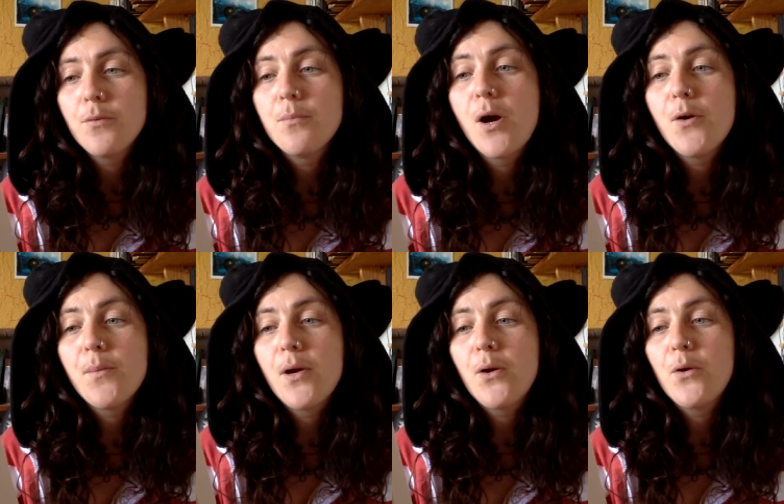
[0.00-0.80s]

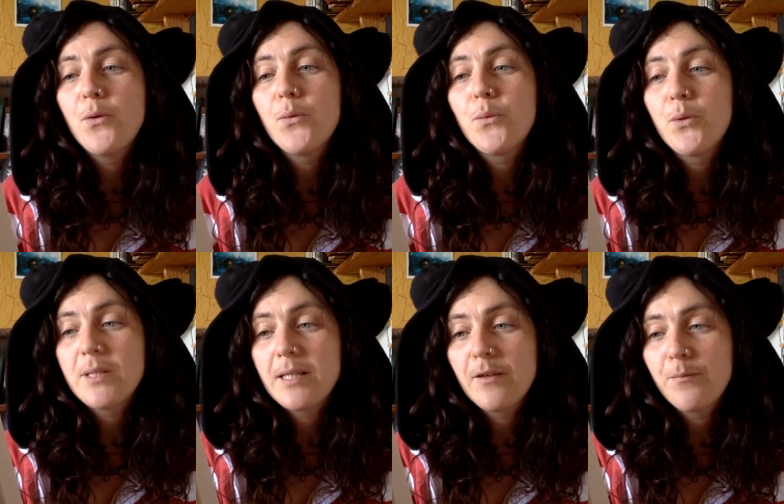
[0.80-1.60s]
Momo would
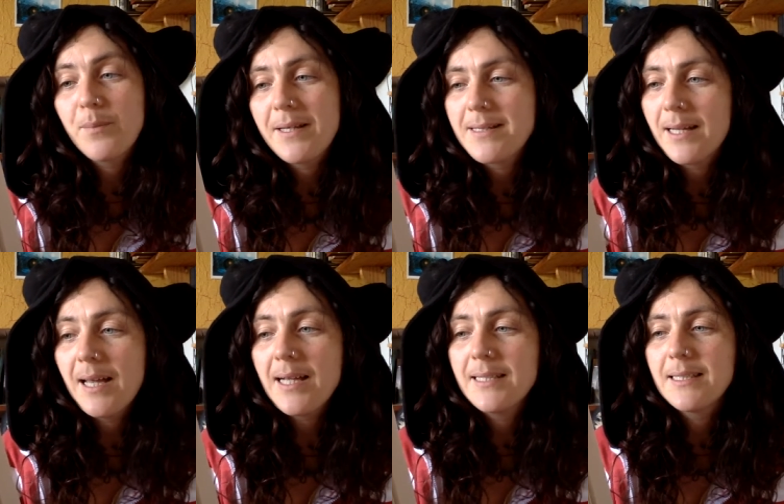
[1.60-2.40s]
have been
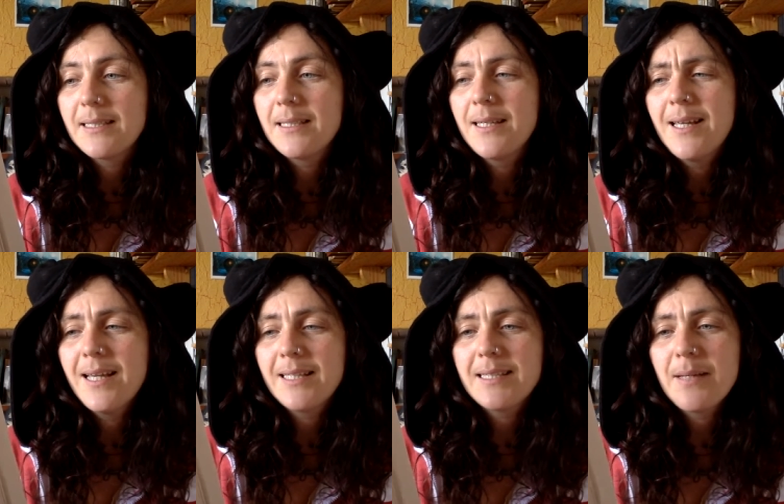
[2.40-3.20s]
delighted,
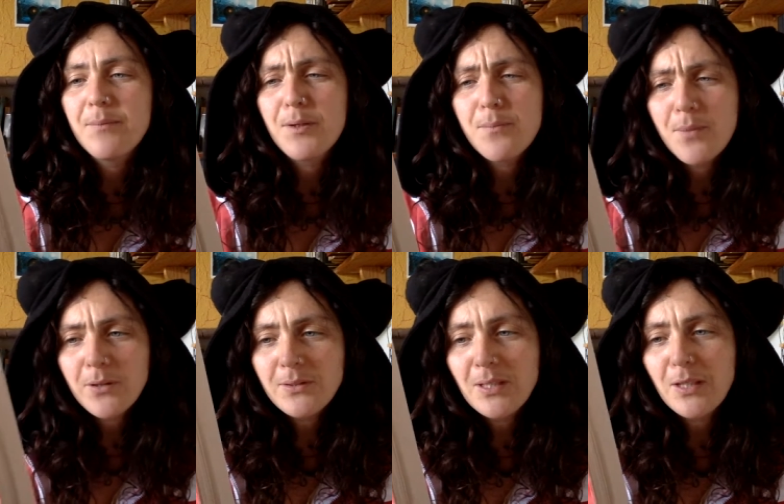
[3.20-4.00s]
except that
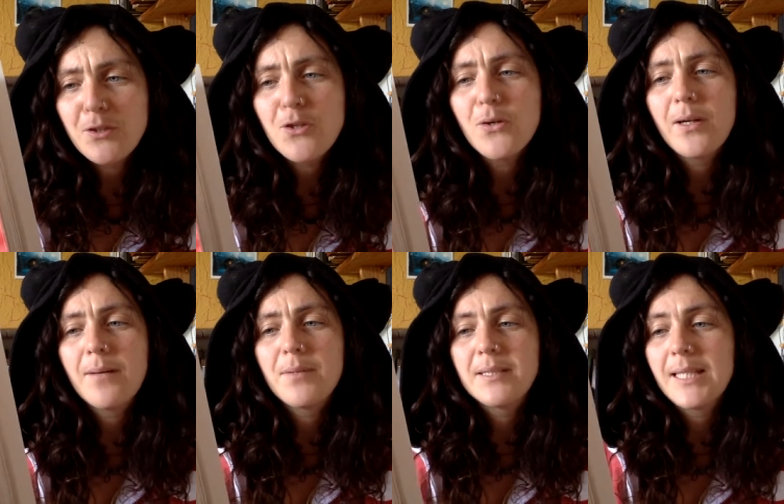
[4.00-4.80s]
most of the
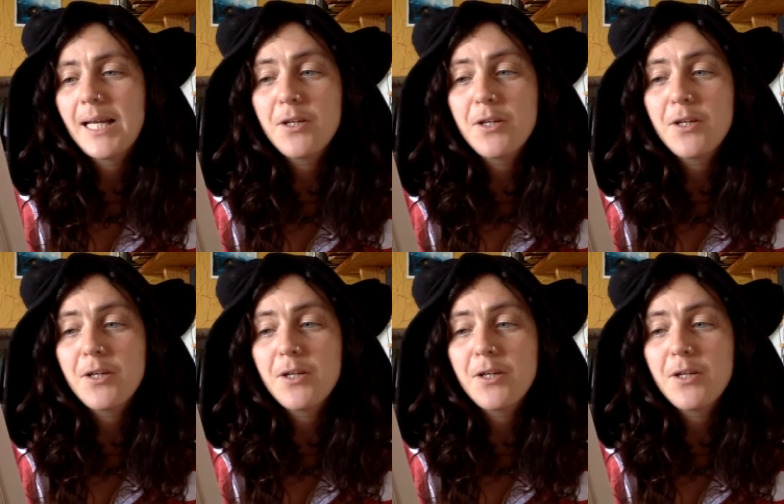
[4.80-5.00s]
newcomers had